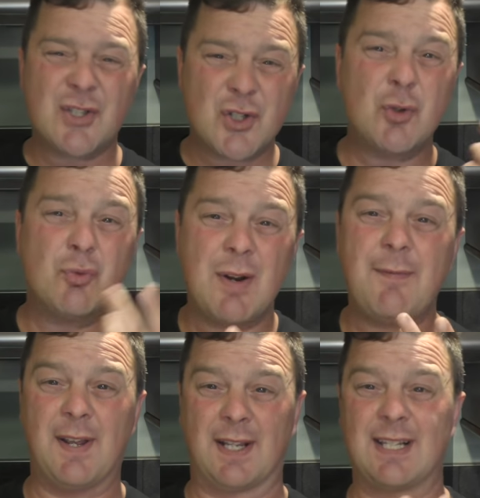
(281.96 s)

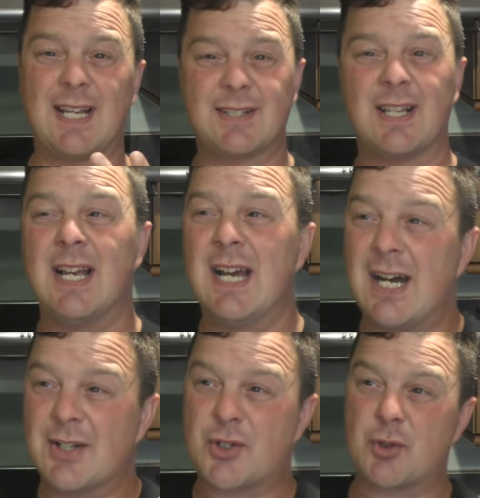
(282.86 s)
Terrific. That is
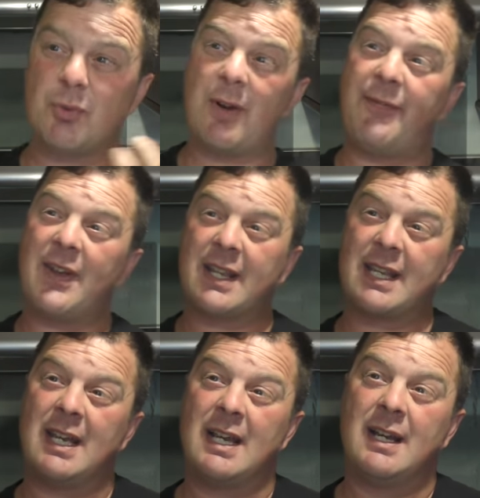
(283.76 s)
a terrific